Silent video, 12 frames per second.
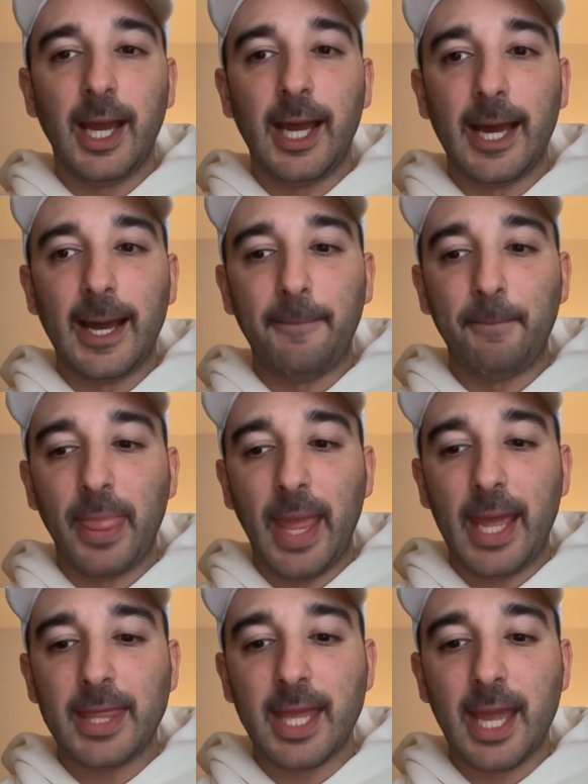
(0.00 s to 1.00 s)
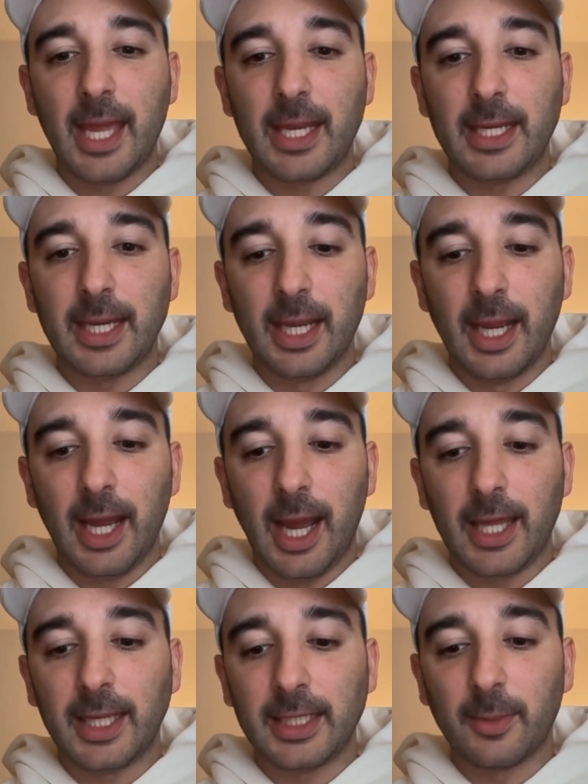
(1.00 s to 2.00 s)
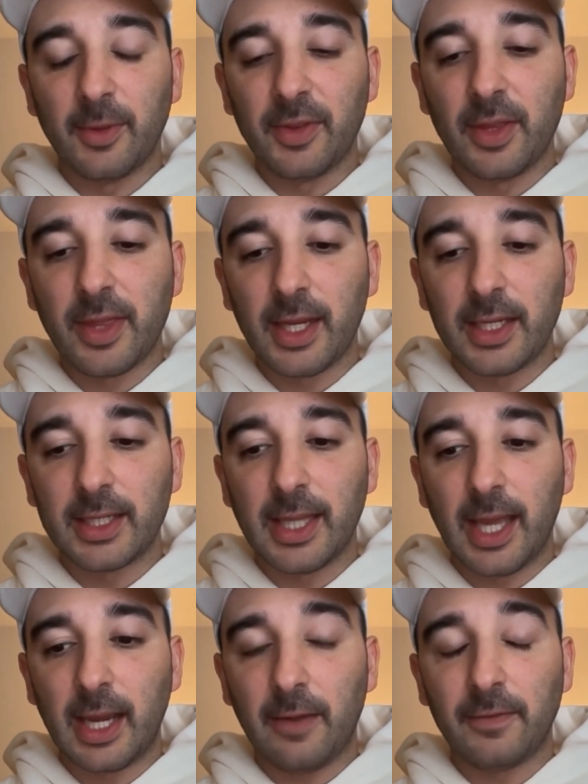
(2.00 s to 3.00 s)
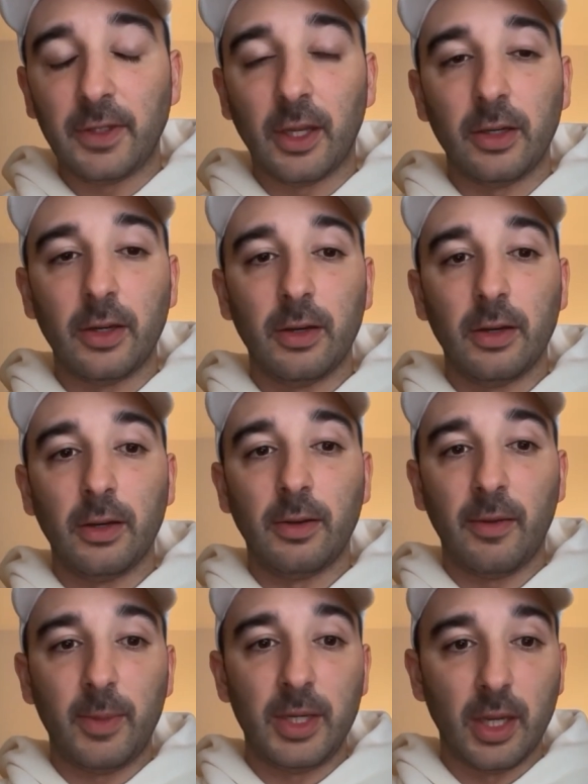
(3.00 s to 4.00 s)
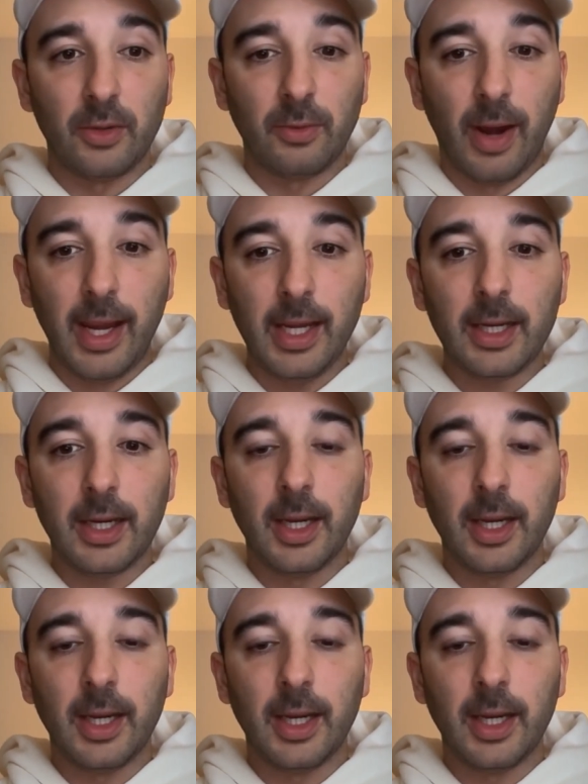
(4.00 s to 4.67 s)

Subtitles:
And then I think some of the things that have been done right